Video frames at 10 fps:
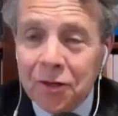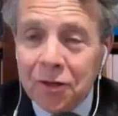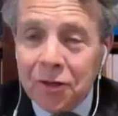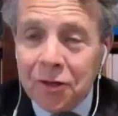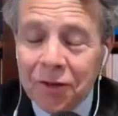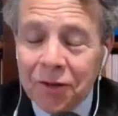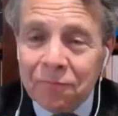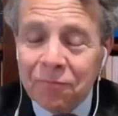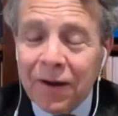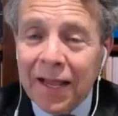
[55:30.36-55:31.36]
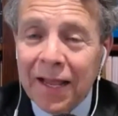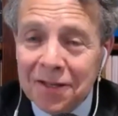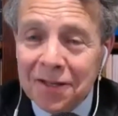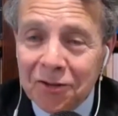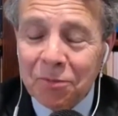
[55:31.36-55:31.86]
that if I had
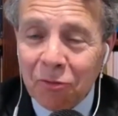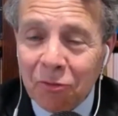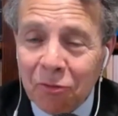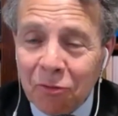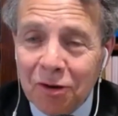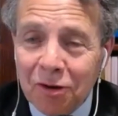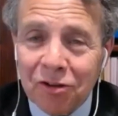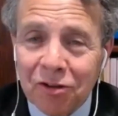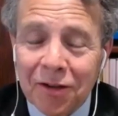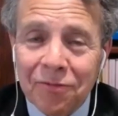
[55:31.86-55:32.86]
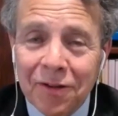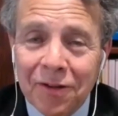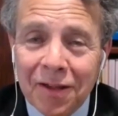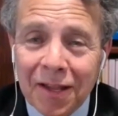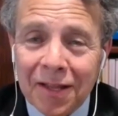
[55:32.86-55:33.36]
done something wrong, Jeff,
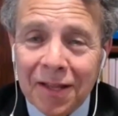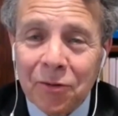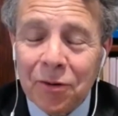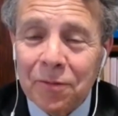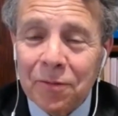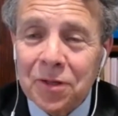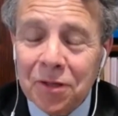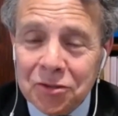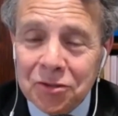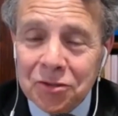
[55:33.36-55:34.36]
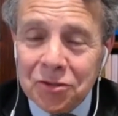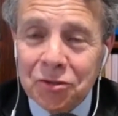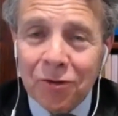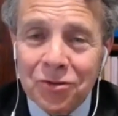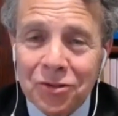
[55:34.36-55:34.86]
and there were tons of
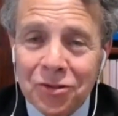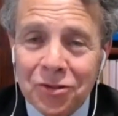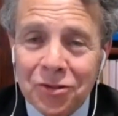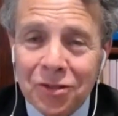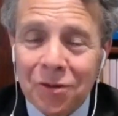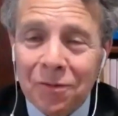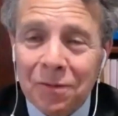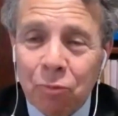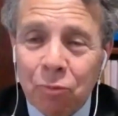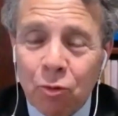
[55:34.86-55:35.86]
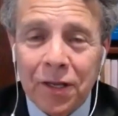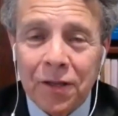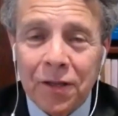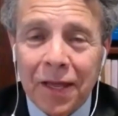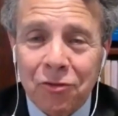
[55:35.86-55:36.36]
records that were pointing in
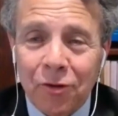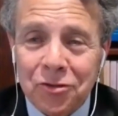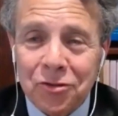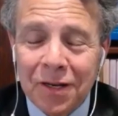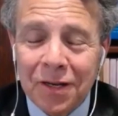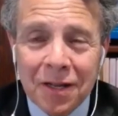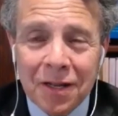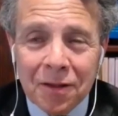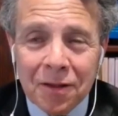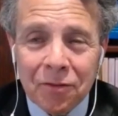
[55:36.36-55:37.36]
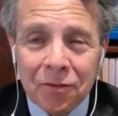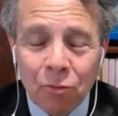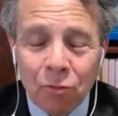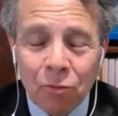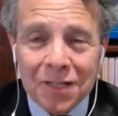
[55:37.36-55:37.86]
that direction, the
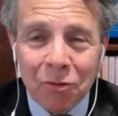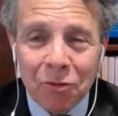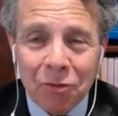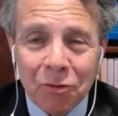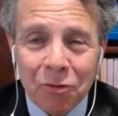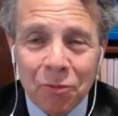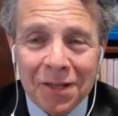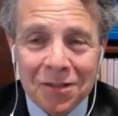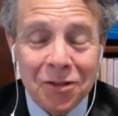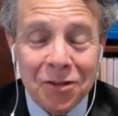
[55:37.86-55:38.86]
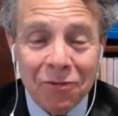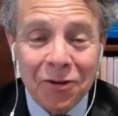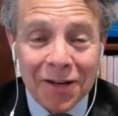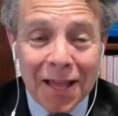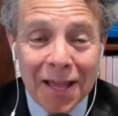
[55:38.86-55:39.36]
ones I would want to keep hidden to the very
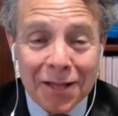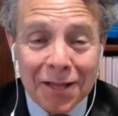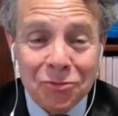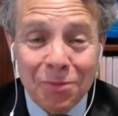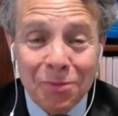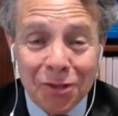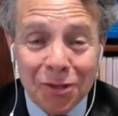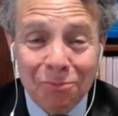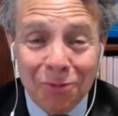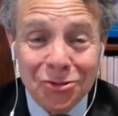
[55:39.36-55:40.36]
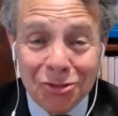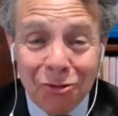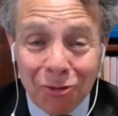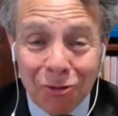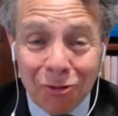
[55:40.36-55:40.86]
last would be the most
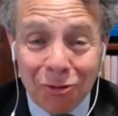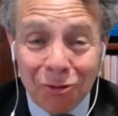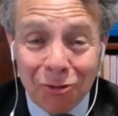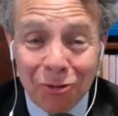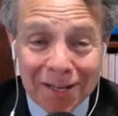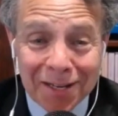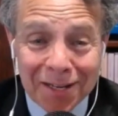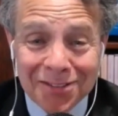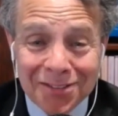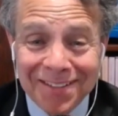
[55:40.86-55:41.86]
incriminating ones.